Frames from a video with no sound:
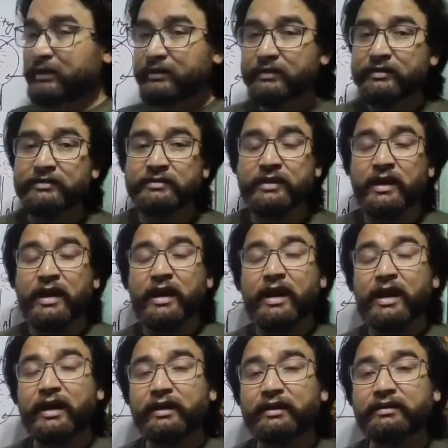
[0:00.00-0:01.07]
it is
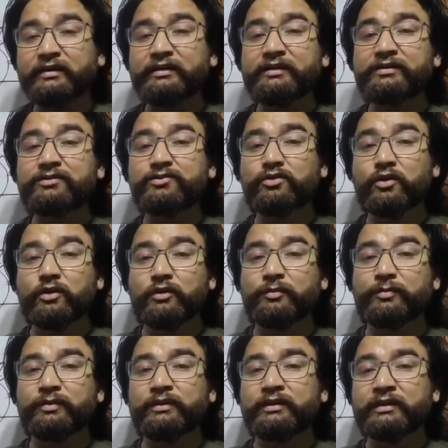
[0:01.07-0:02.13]
highly
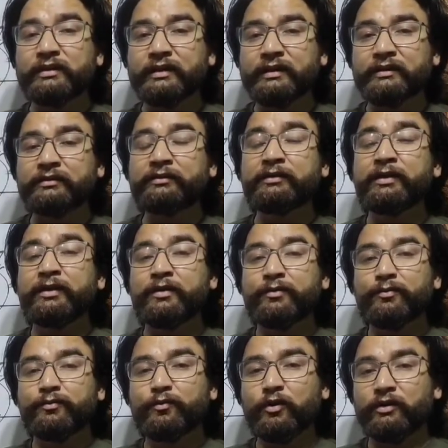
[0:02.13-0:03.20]
soluble in
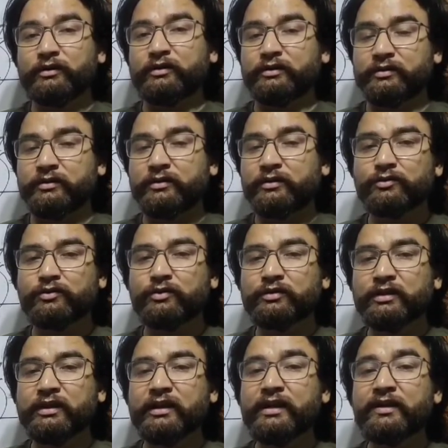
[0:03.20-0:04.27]
water. So
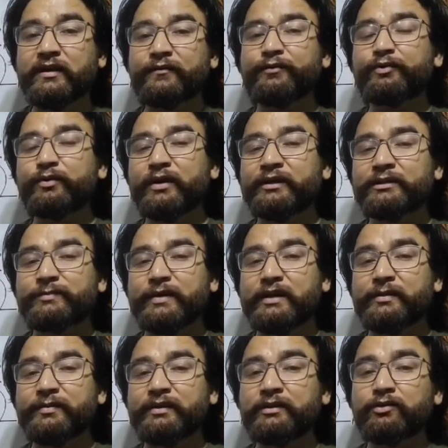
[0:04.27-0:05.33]
there are a few
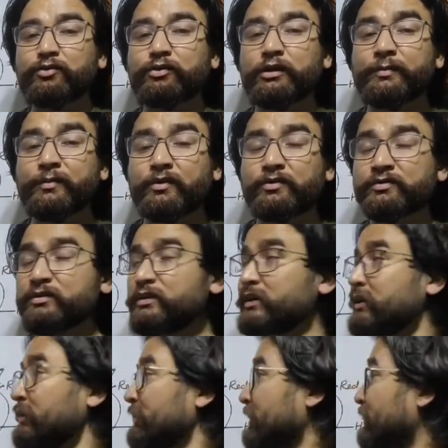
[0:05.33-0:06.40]
experiments to demonstrate